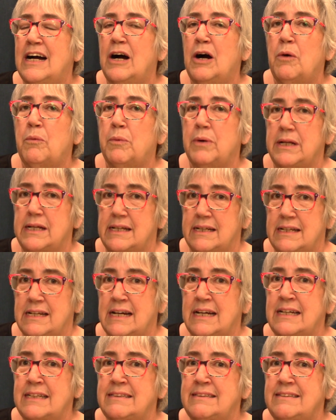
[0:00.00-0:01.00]
What it
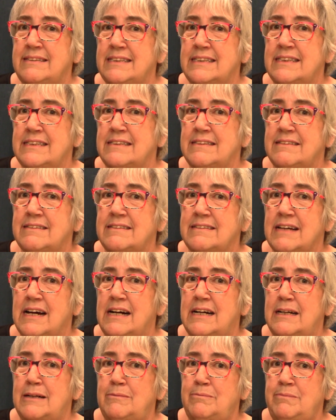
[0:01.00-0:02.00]
does is
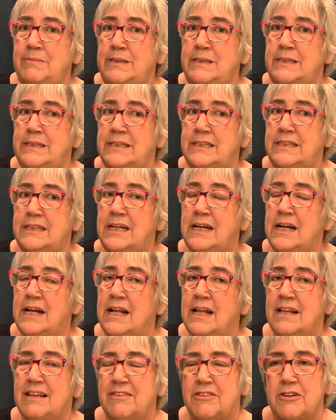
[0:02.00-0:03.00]
um,
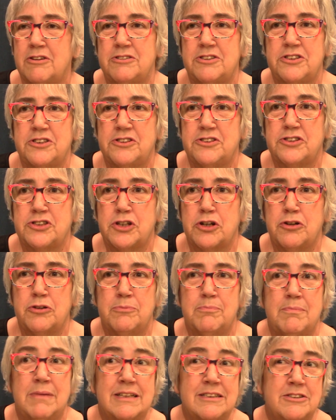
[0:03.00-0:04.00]
there's just
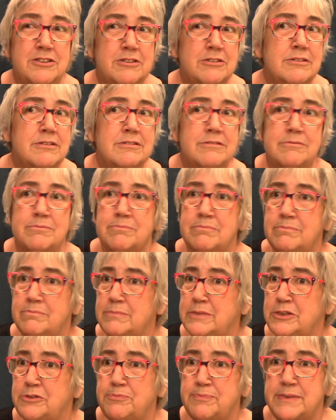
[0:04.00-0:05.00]
certain muscle
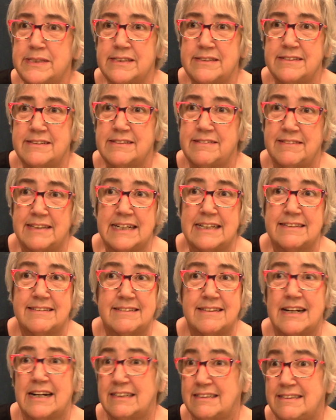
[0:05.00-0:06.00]
movements and things
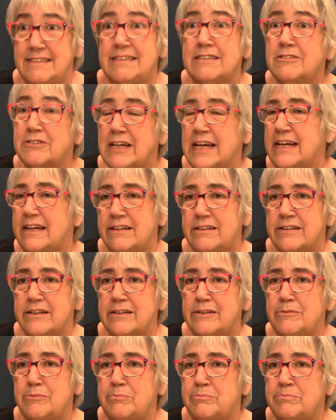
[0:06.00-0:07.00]
that I still can't
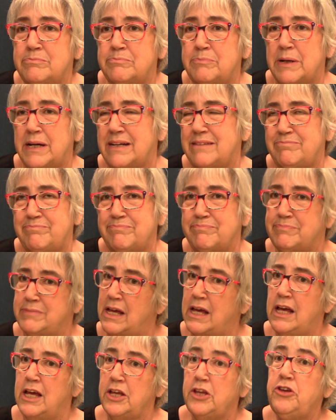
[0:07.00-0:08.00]
do, hmm. but
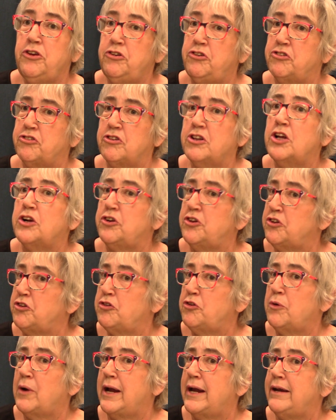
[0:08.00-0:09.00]
you just learn to
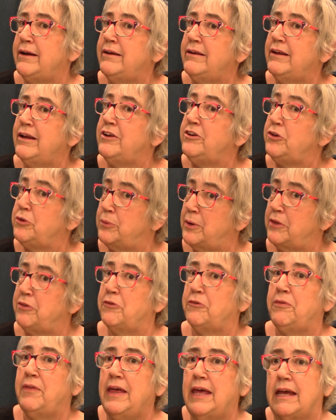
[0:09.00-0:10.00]
train and do other
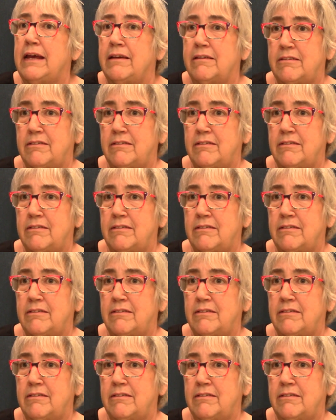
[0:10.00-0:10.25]
things.